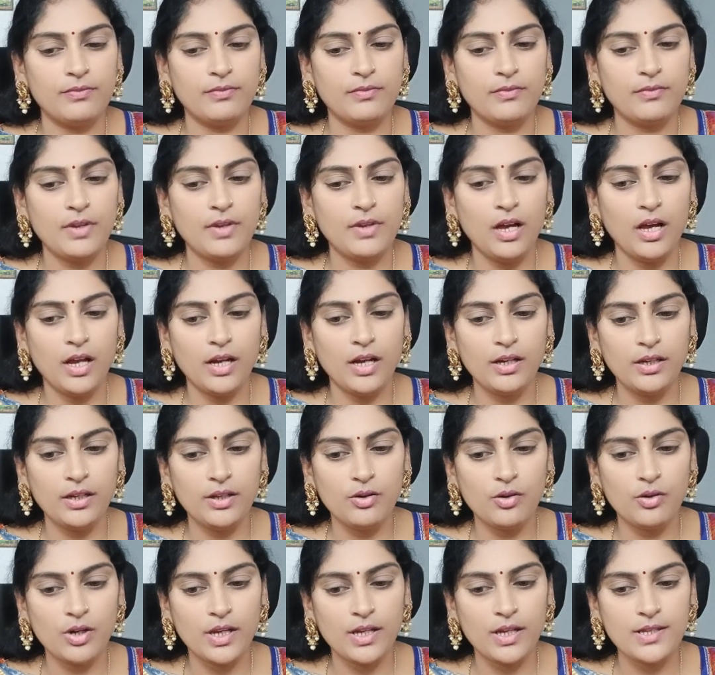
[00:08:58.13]
and you
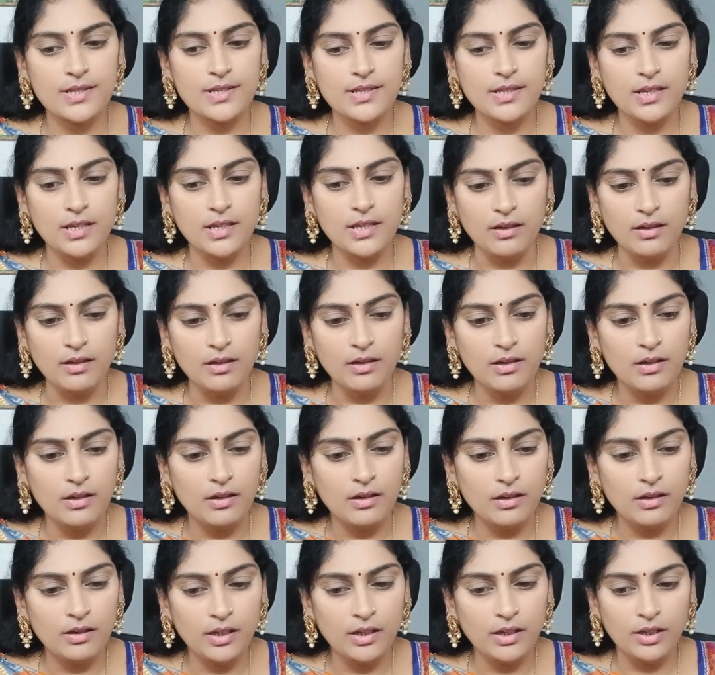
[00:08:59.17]
can see
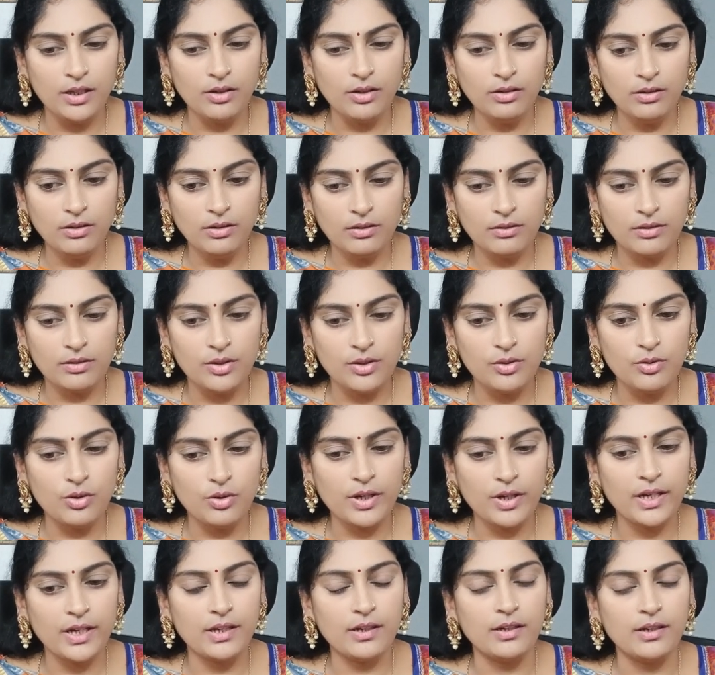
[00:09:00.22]
here you
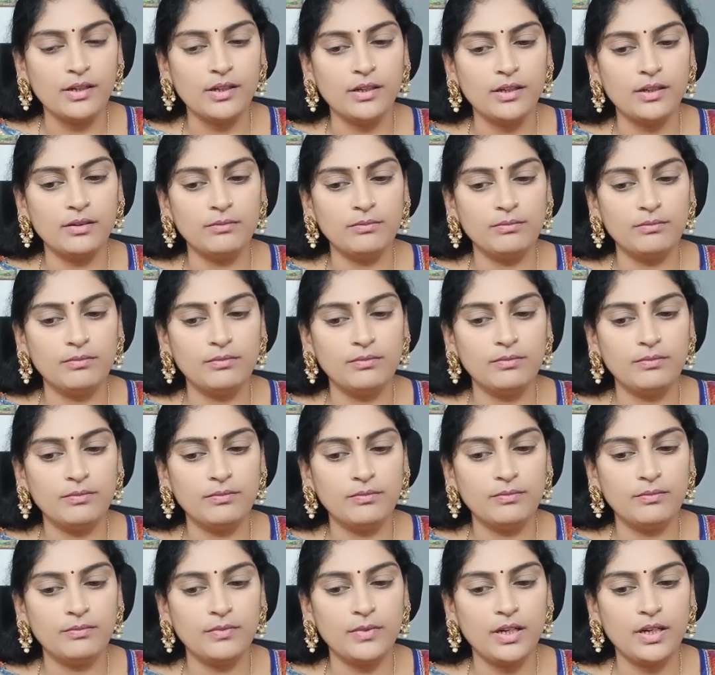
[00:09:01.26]
can
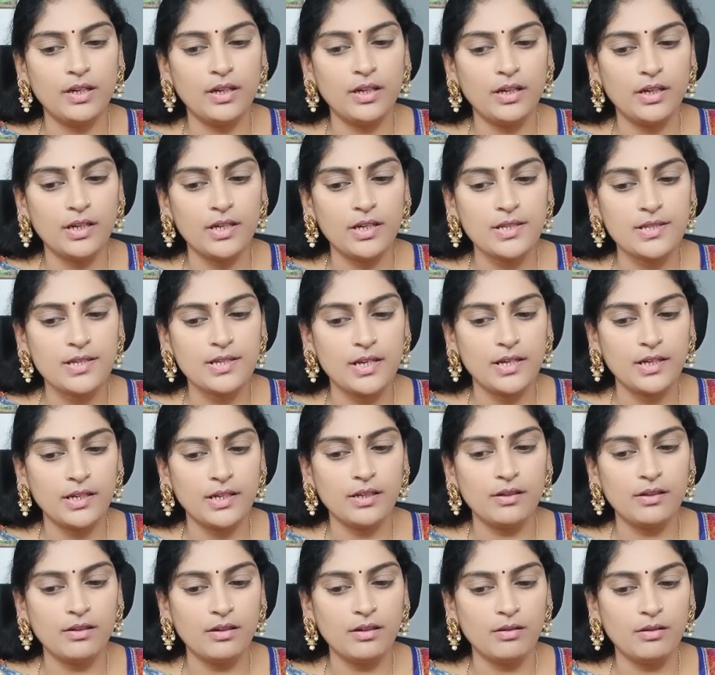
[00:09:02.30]
it is getting
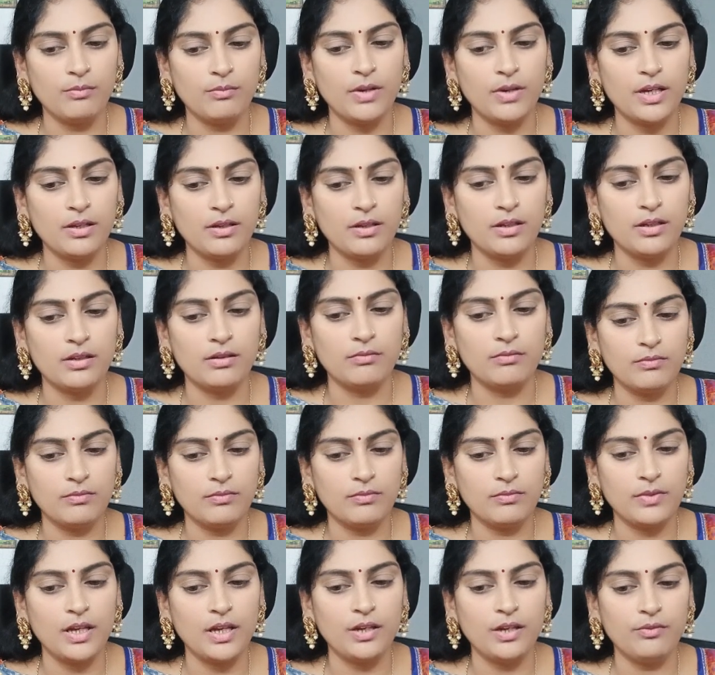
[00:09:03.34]
the my
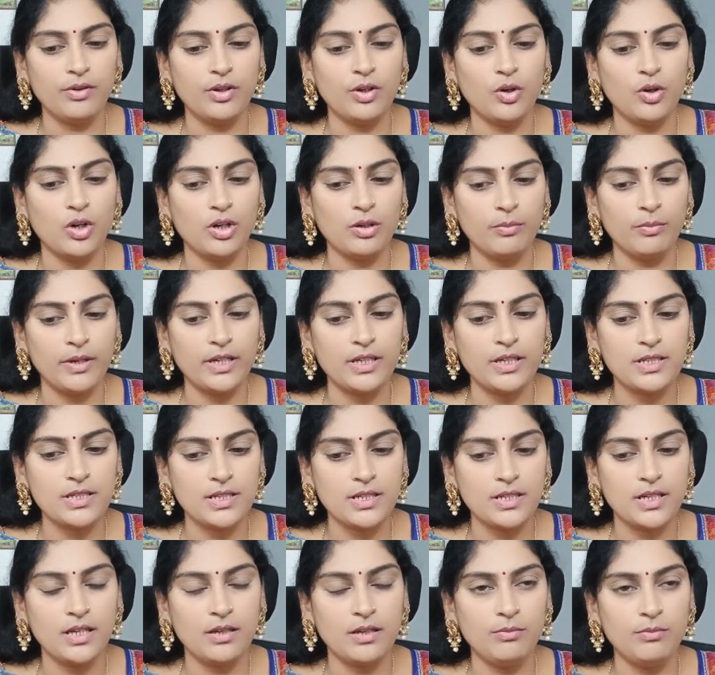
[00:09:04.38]
environment
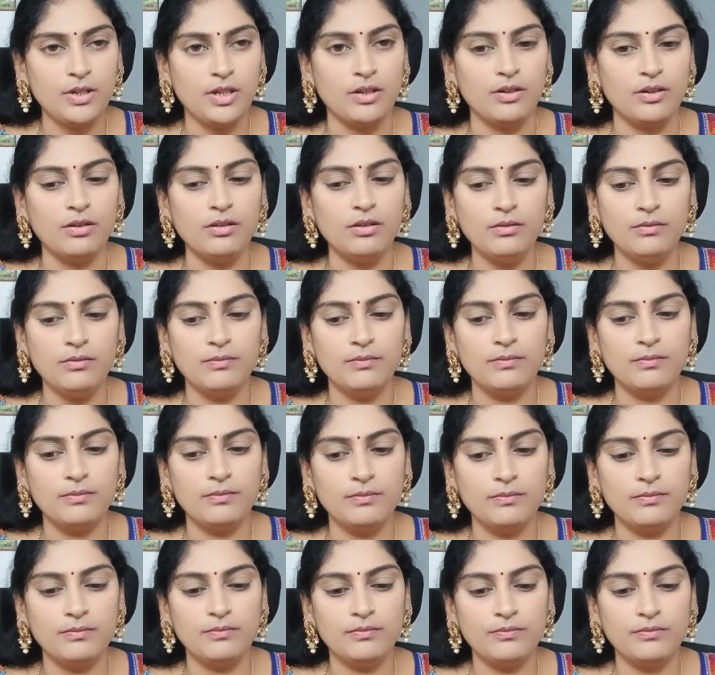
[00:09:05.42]
name here.
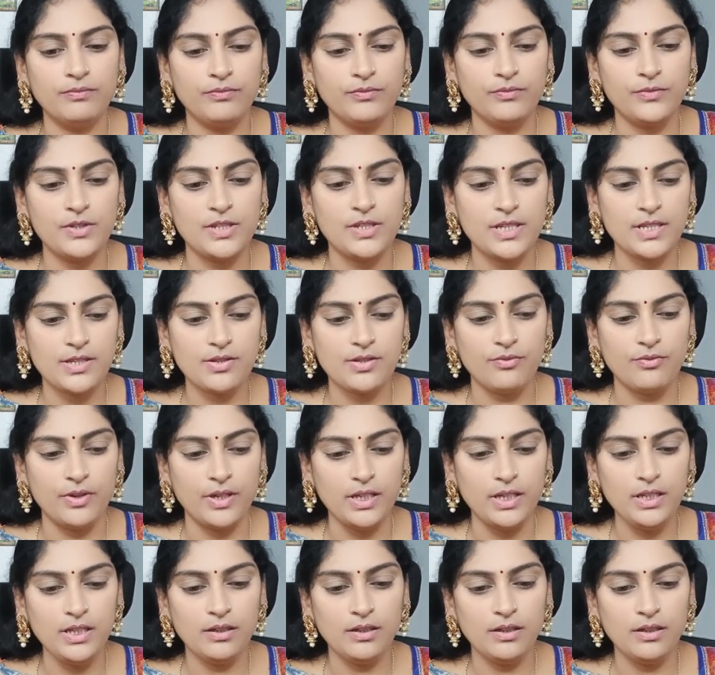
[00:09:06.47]
Just wait.